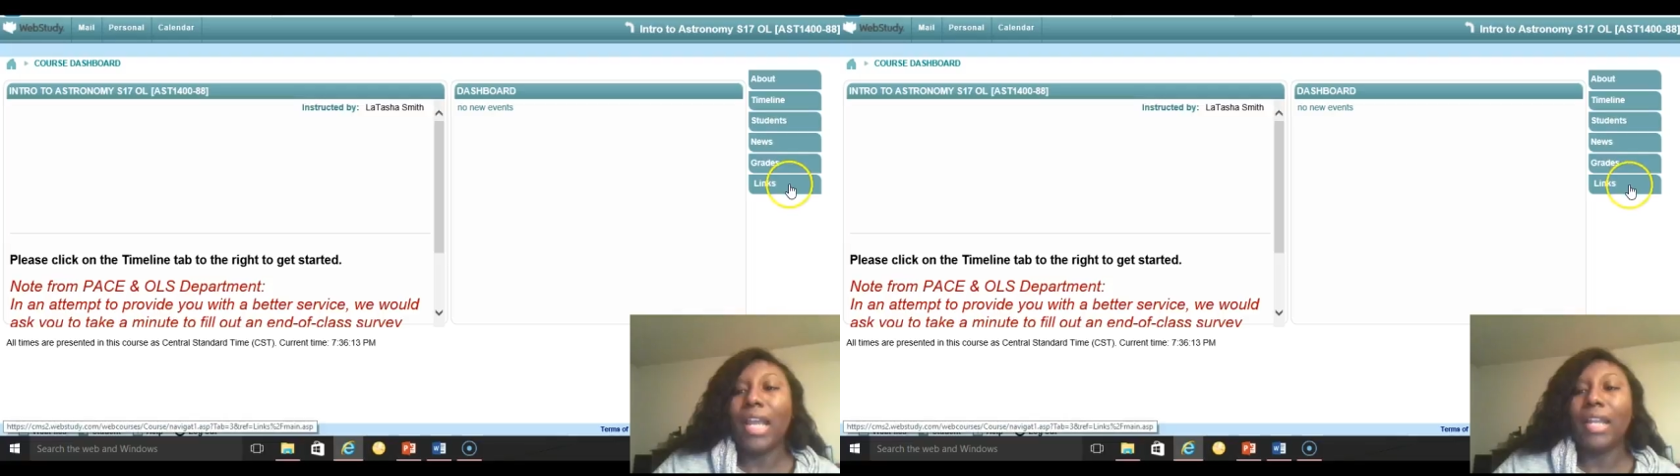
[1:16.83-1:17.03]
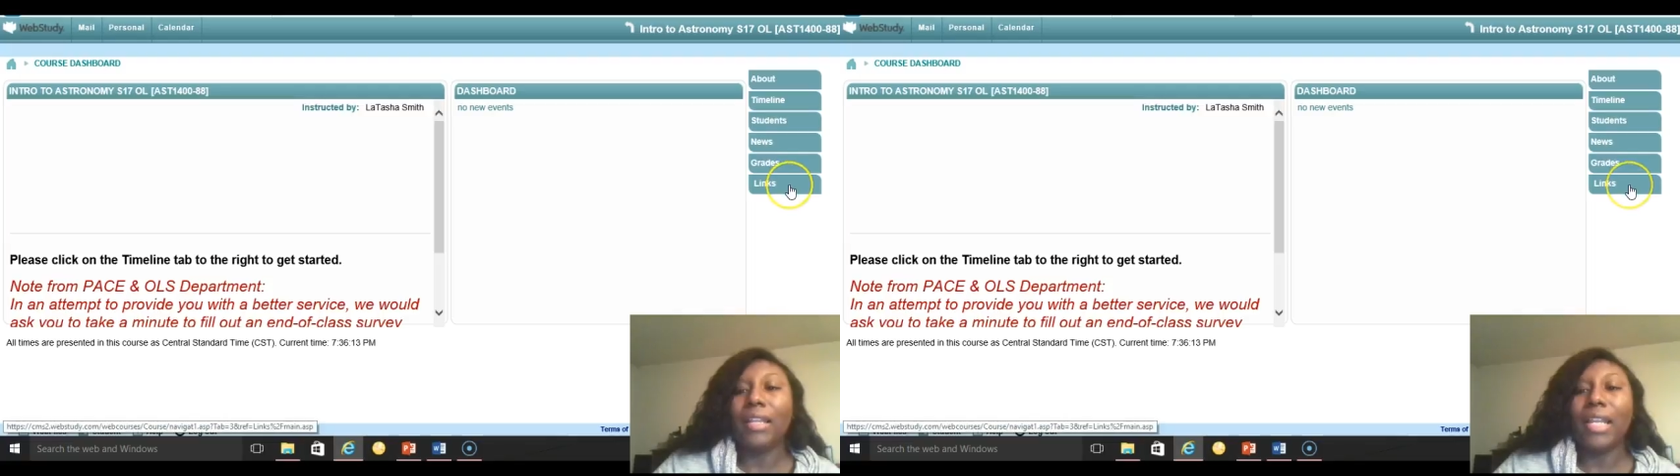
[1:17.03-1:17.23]

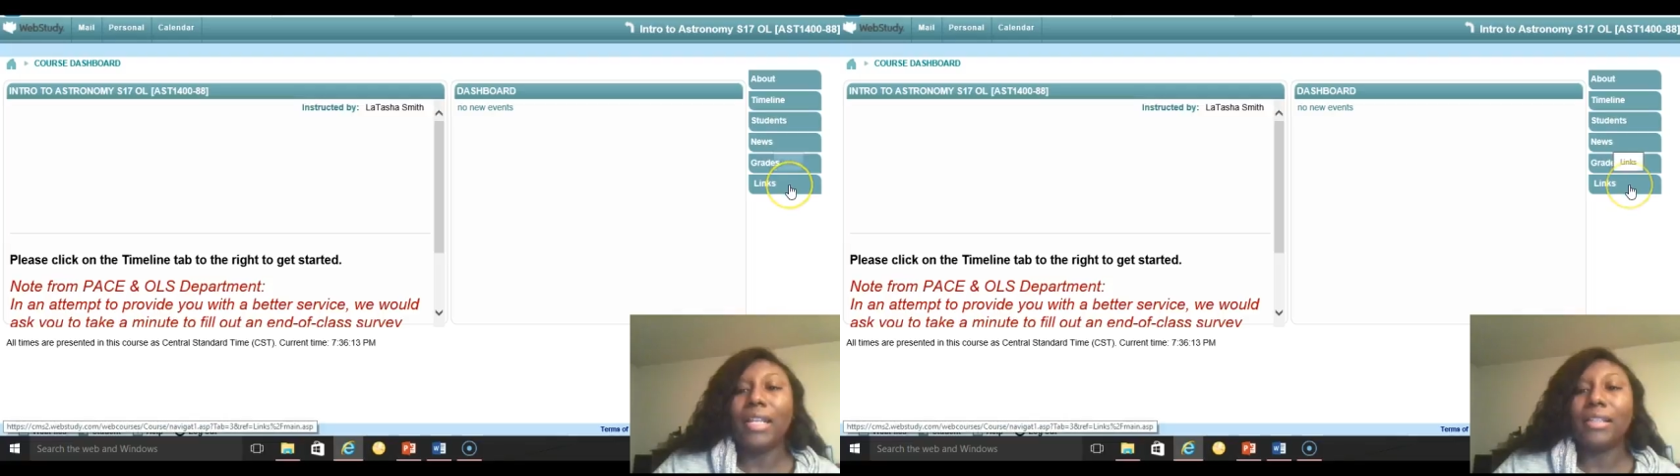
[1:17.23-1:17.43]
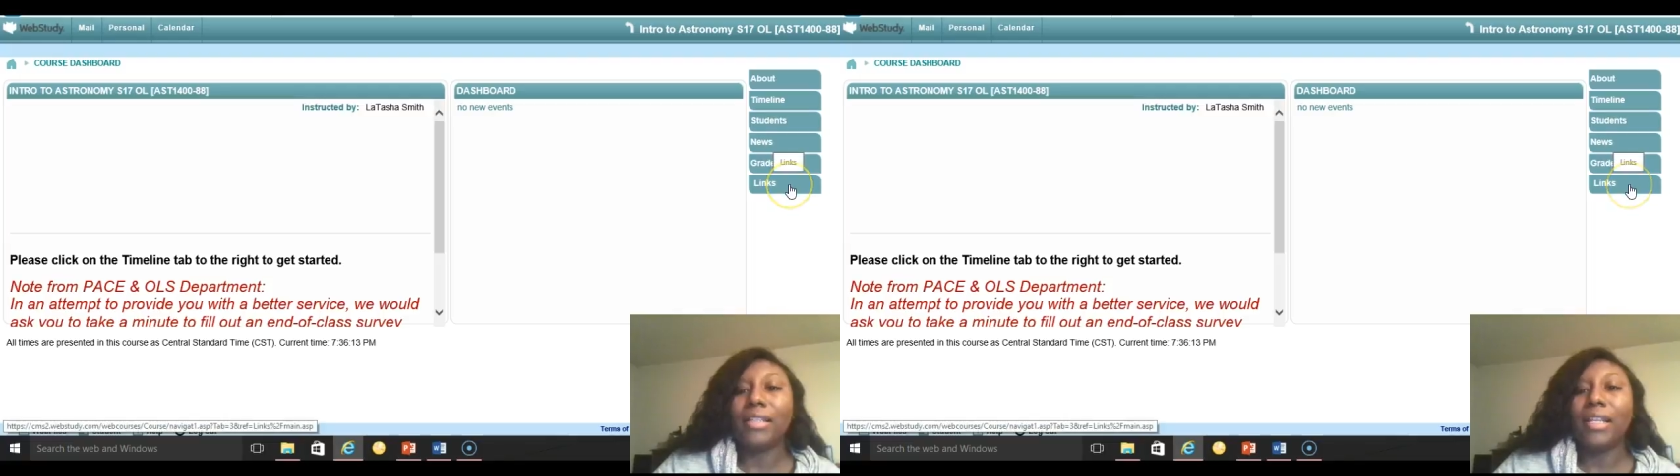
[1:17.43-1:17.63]
And
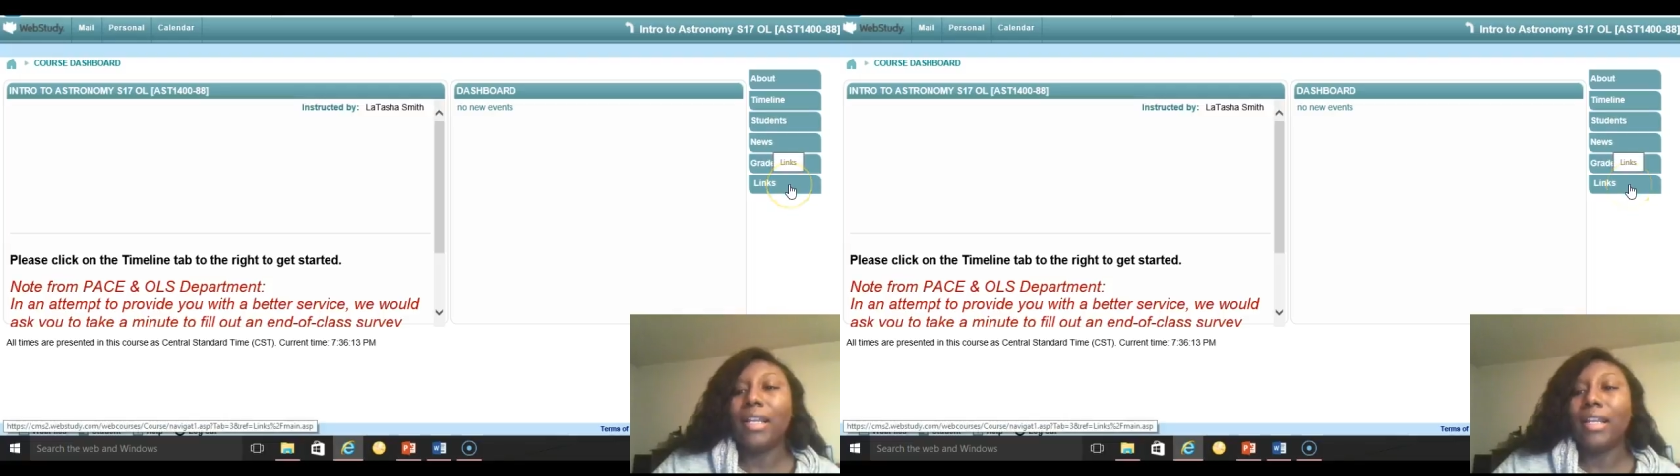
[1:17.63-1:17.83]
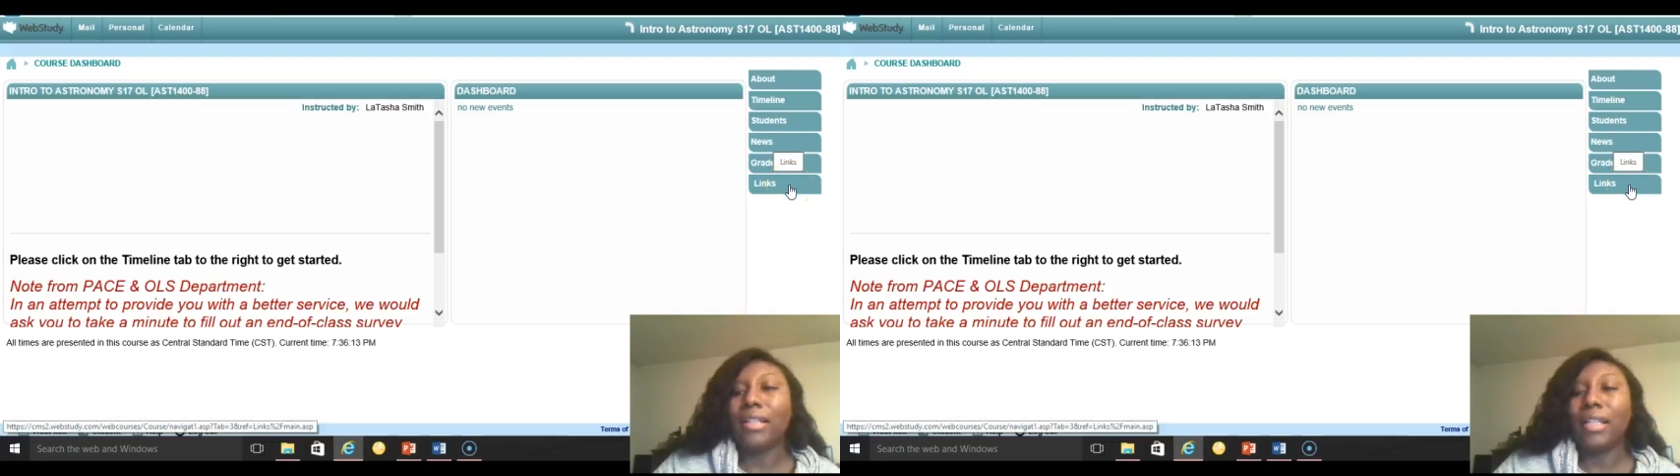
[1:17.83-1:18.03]
links
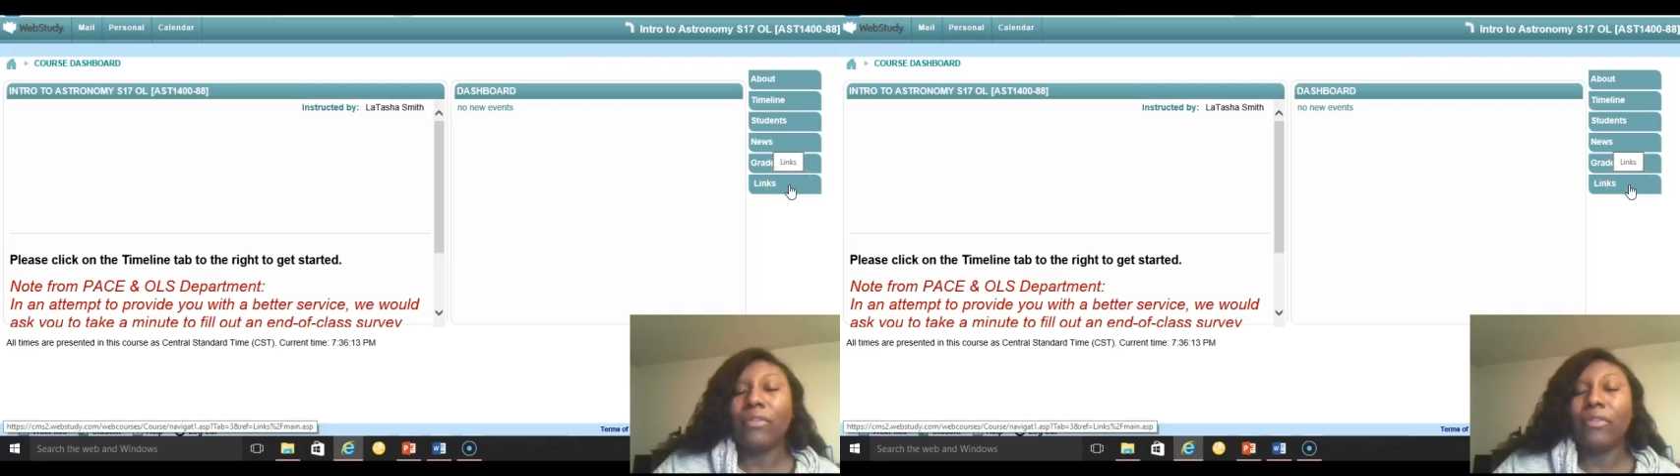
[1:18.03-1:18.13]
is